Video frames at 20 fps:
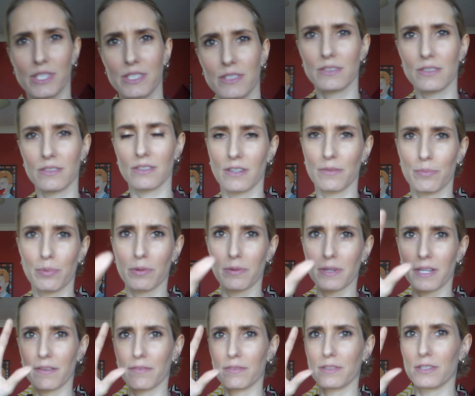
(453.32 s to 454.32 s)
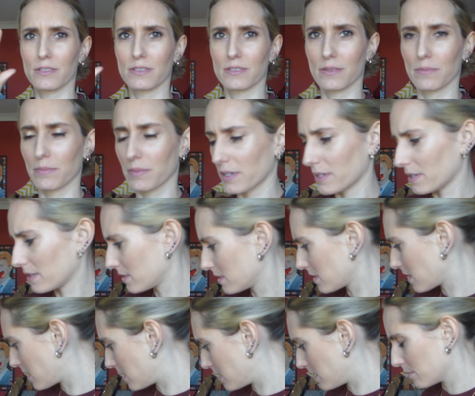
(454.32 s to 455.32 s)
Sorry, I've probably given you some
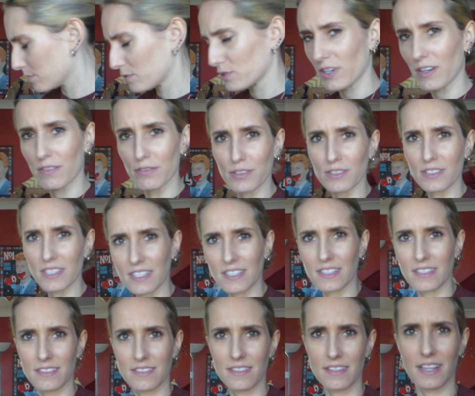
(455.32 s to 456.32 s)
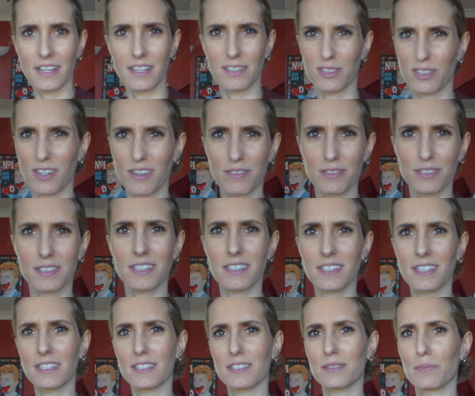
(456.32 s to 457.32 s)
travel sickness there. Travel
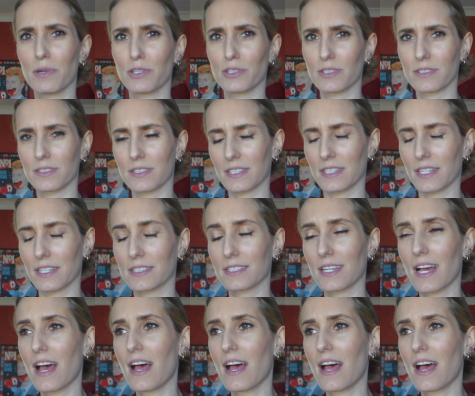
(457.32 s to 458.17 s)
sickness? Motion sickness.